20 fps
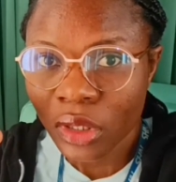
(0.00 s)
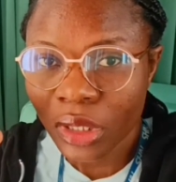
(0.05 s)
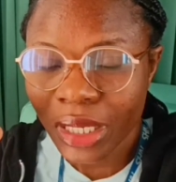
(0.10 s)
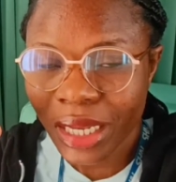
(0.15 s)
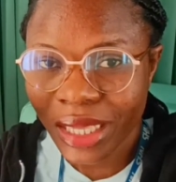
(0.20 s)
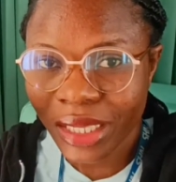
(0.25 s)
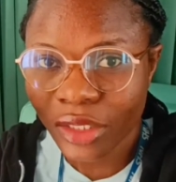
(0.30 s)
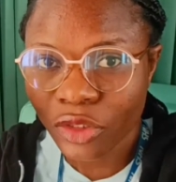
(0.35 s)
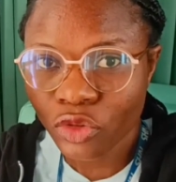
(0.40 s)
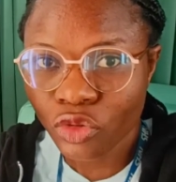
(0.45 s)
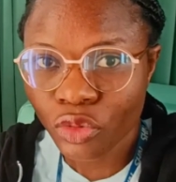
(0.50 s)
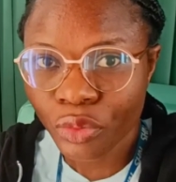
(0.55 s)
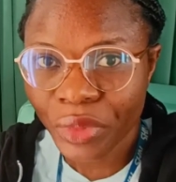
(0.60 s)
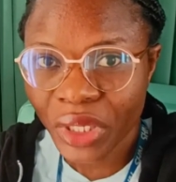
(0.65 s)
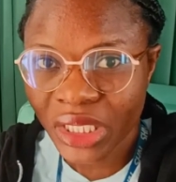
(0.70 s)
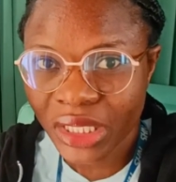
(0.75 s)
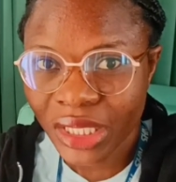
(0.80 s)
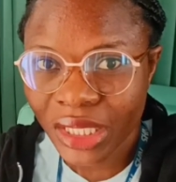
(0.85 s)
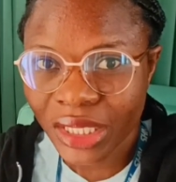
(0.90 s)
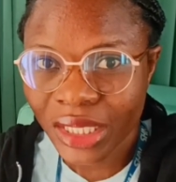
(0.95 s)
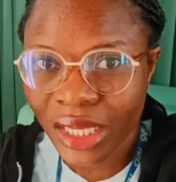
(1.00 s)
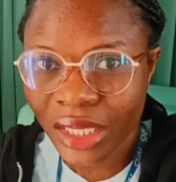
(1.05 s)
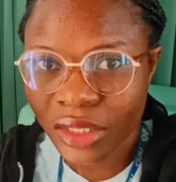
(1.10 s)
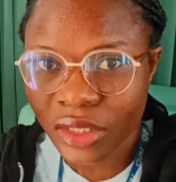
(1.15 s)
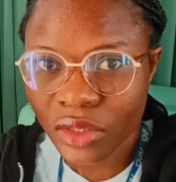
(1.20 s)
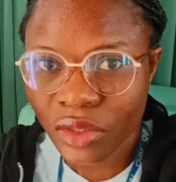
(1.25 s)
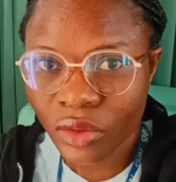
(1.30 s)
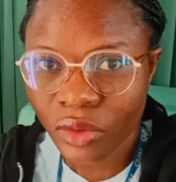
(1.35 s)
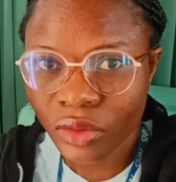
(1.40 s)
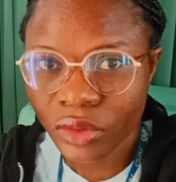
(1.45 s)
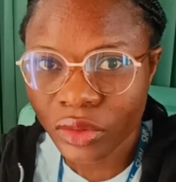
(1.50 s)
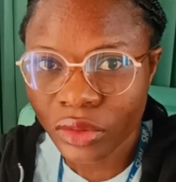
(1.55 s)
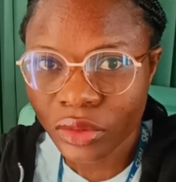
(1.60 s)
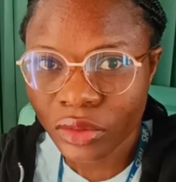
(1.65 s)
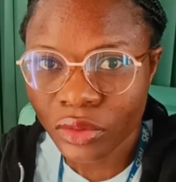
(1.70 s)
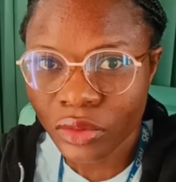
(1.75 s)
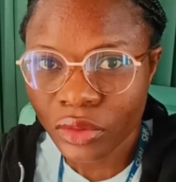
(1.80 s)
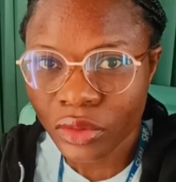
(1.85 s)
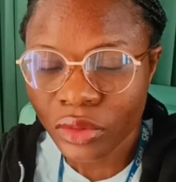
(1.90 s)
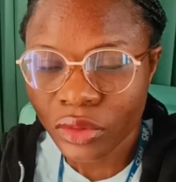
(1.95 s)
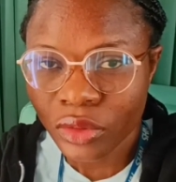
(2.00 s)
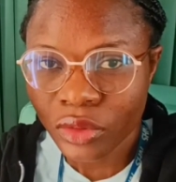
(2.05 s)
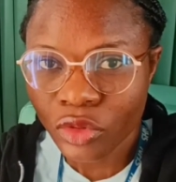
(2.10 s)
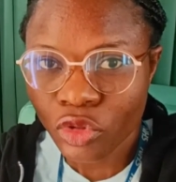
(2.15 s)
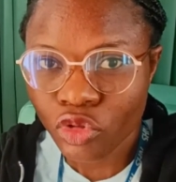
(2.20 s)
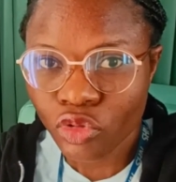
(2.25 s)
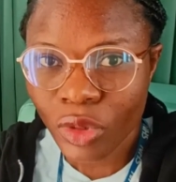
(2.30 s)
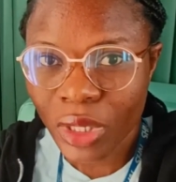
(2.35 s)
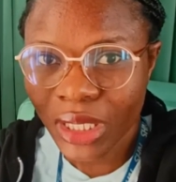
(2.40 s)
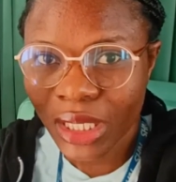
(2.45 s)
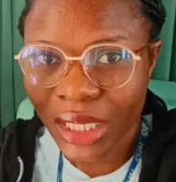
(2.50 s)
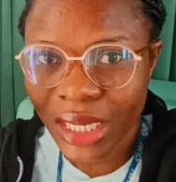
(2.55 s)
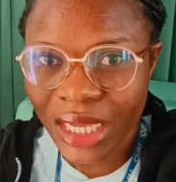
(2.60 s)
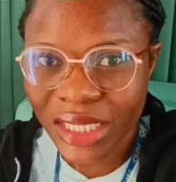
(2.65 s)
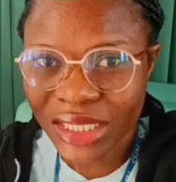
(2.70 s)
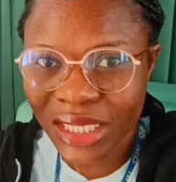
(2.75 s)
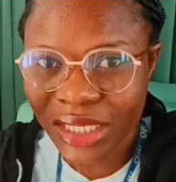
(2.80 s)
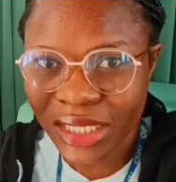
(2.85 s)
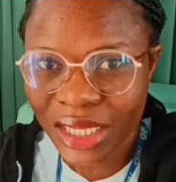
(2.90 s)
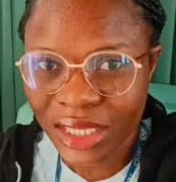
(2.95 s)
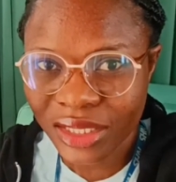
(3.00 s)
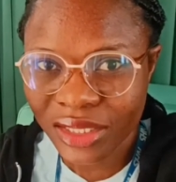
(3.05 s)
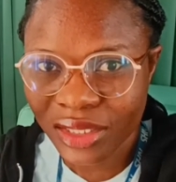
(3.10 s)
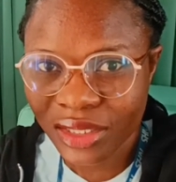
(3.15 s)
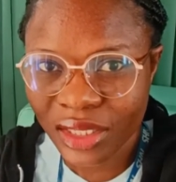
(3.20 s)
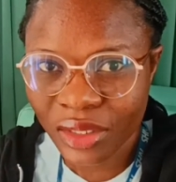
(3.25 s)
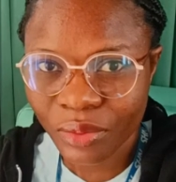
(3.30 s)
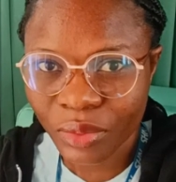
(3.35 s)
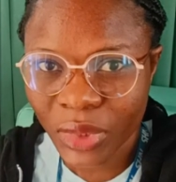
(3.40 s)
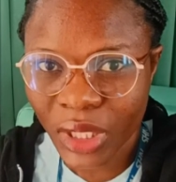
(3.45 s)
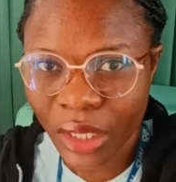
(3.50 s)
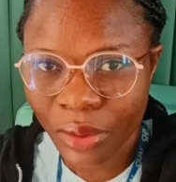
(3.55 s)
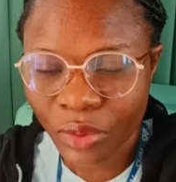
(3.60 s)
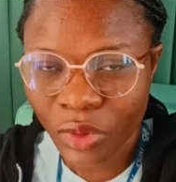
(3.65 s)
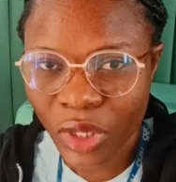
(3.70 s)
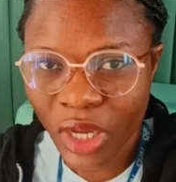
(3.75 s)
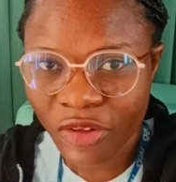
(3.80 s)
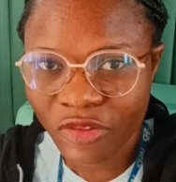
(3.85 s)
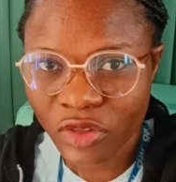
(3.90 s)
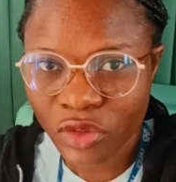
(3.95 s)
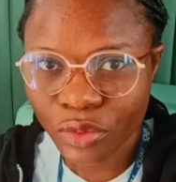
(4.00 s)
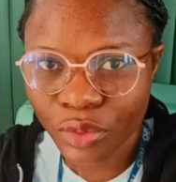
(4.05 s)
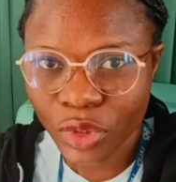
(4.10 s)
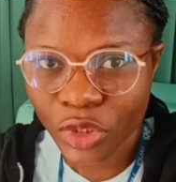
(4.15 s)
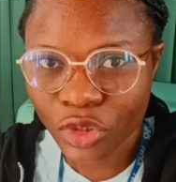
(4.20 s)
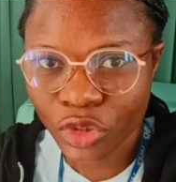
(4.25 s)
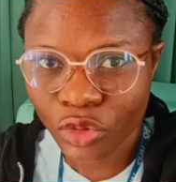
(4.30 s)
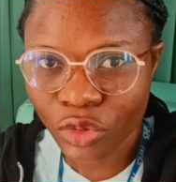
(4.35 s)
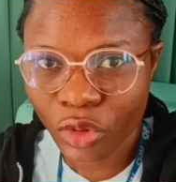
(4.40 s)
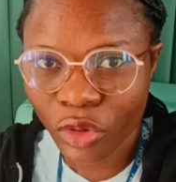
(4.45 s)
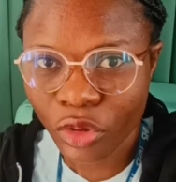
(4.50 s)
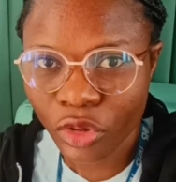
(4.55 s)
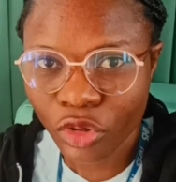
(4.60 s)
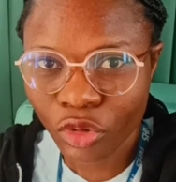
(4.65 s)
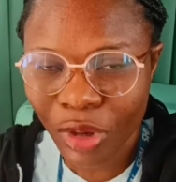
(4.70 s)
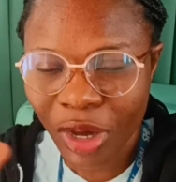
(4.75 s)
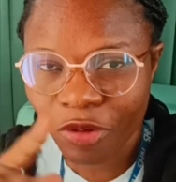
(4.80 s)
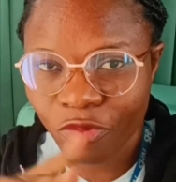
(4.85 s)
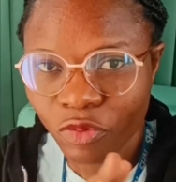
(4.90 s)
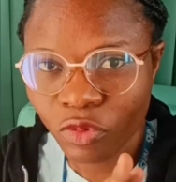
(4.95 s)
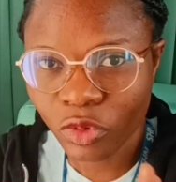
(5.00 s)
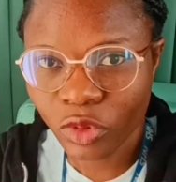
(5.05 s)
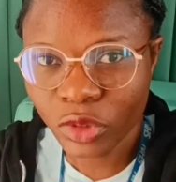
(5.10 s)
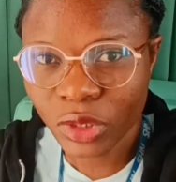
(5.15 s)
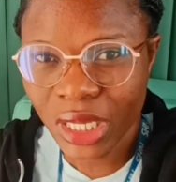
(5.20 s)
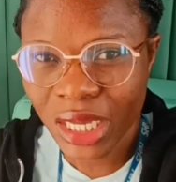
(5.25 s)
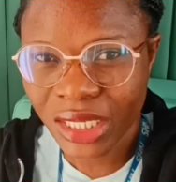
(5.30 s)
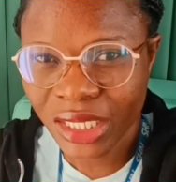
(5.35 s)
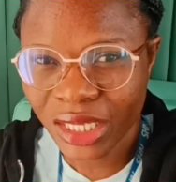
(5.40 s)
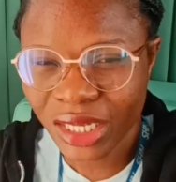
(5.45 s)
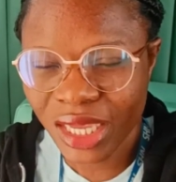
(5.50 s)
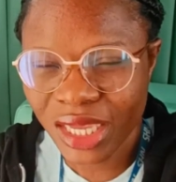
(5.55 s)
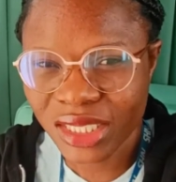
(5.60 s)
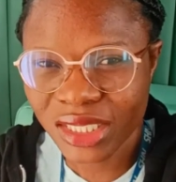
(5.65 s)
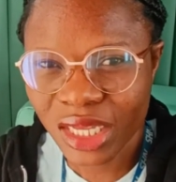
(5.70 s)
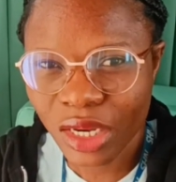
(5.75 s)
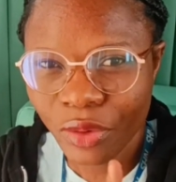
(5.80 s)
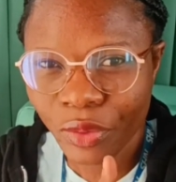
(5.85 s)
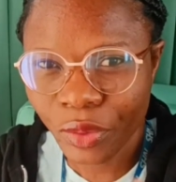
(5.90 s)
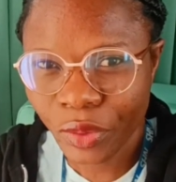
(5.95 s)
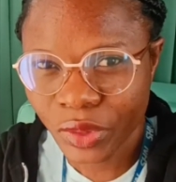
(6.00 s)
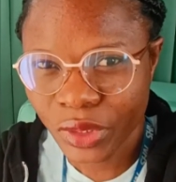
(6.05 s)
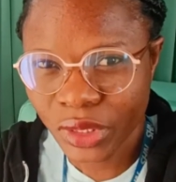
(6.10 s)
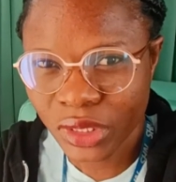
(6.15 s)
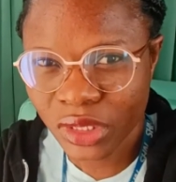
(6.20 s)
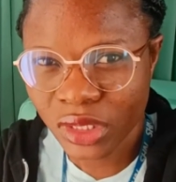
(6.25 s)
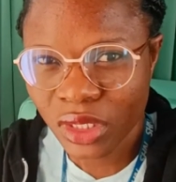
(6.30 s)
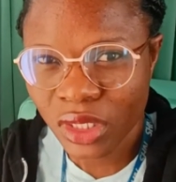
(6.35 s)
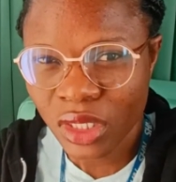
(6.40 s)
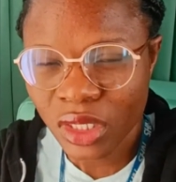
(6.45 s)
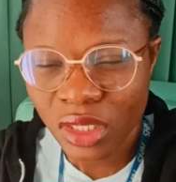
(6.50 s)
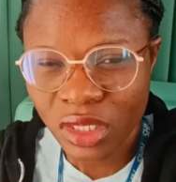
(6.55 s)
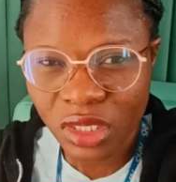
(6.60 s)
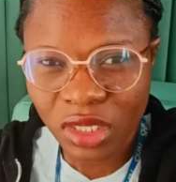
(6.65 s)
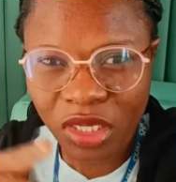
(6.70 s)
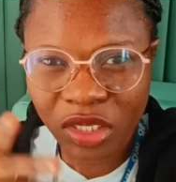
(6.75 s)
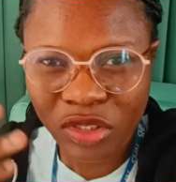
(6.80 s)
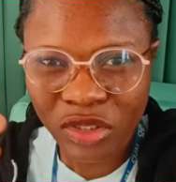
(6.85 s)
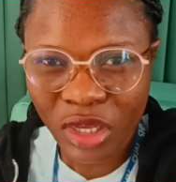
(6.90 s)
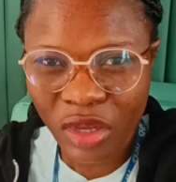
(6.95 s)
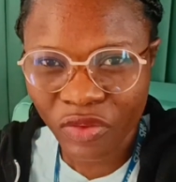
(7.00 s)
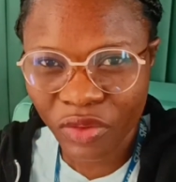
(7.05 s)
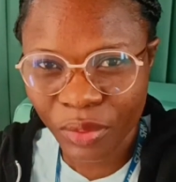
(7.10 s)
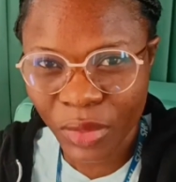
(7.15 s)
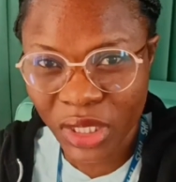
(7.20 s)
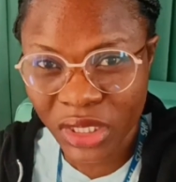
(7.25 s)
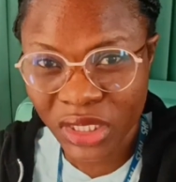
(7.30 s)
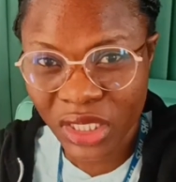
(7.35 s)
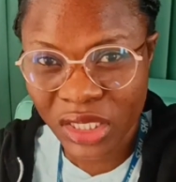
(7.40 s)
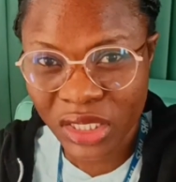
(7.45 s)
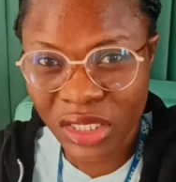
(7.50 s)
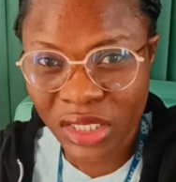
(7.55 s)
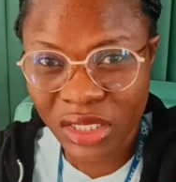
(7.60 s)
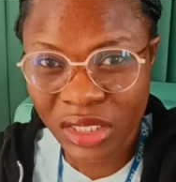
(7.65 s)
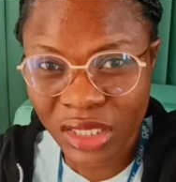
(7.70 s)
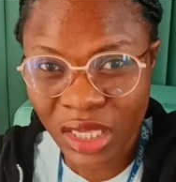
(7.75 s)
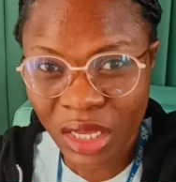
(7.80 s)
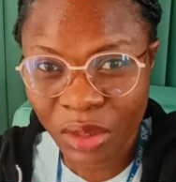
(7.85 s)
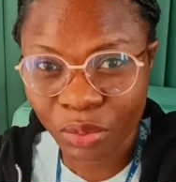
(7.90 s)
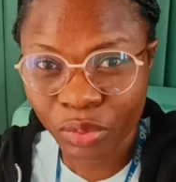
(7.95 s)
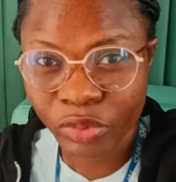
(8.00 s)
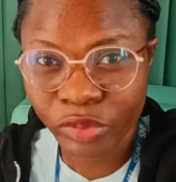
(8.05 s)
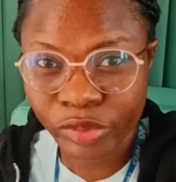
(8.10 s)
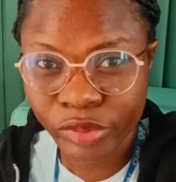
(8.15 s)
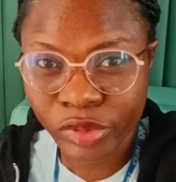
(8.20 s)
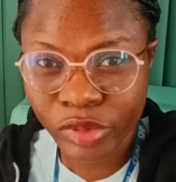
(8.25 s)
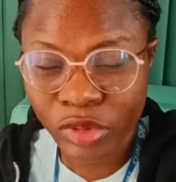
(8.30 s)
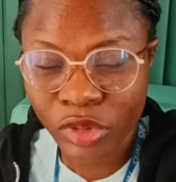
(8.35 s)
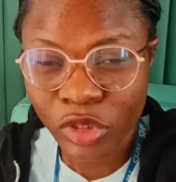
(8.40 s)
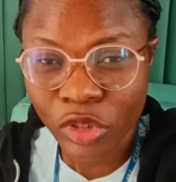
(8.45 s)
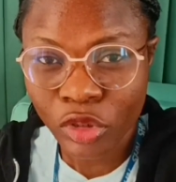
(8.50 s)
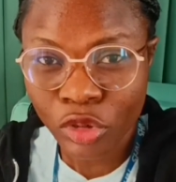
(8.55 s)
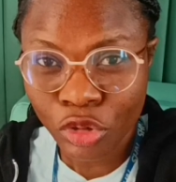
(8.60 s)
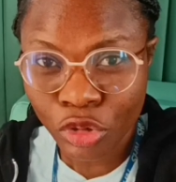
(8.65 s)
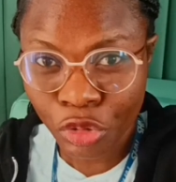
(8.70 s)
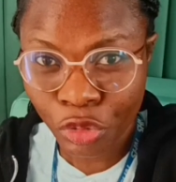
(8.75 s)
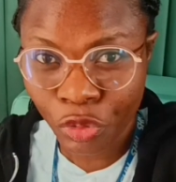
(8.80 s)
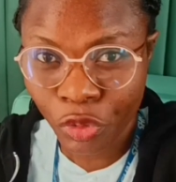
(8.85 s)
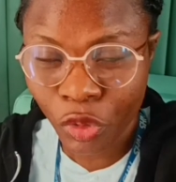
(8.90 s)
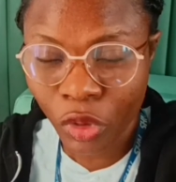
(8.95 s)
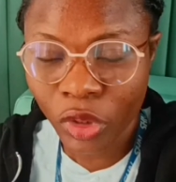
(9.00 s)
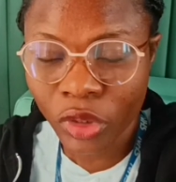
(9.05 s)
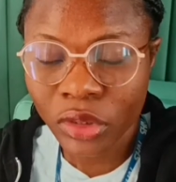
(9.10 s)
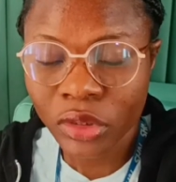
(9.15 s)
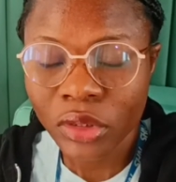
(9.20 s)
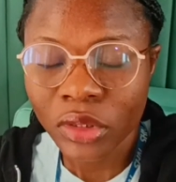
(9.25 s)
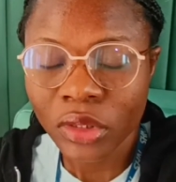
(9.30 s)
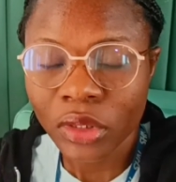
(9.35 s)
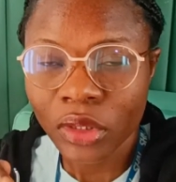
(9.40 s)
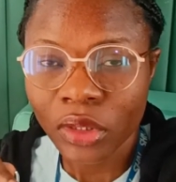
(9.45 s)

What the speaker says: do maintenance on two analyzers at the same time. You have to be sure you have one analyzer running in case you have emergency samples to run.